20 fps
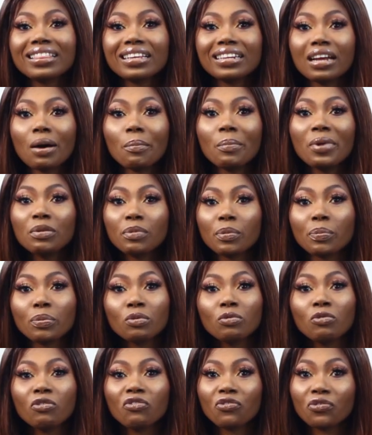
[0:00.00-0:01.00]
thing that many
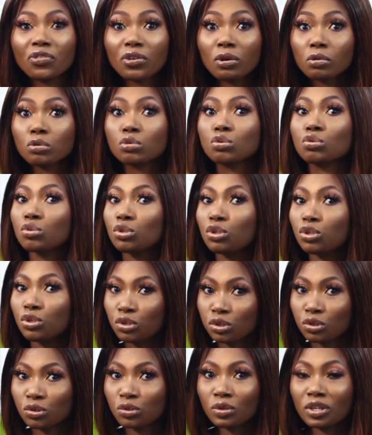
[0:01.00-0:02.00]
people fail to
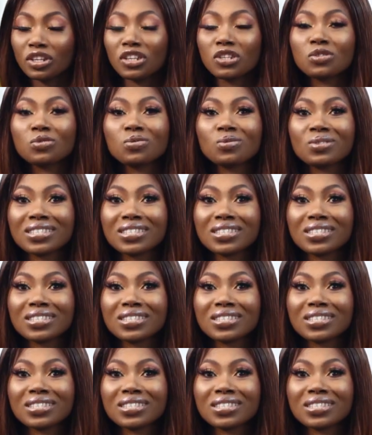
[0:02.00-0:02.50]
do is to